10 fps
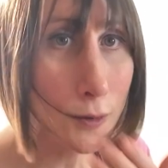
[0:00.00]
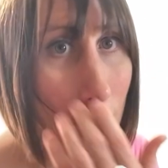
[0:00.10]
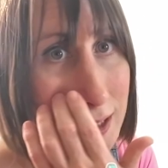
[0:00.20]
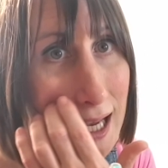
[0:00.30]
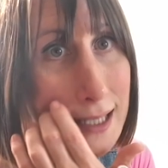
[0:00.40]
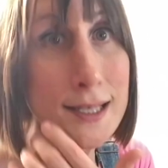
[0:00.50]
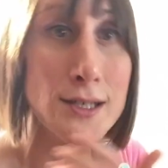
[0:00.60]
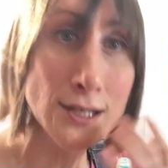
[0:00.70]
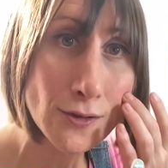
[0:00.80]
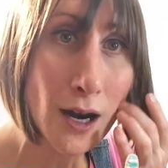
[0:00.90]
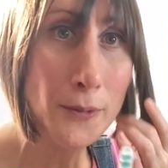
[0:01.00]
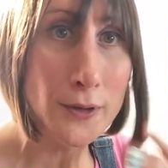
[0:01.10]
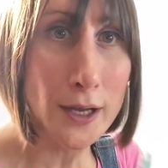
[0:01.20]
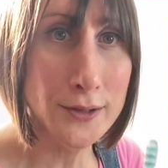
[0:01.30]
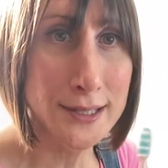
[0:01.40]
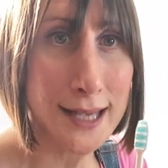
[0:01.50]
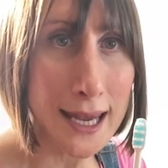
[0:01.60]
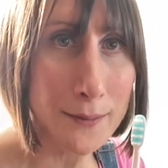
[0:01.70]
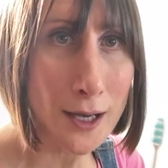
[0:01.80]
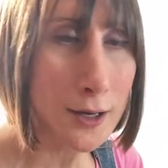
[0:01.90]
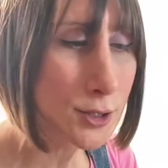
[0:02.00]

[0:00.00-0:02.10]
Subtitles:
contacts a scrub on those game cartridge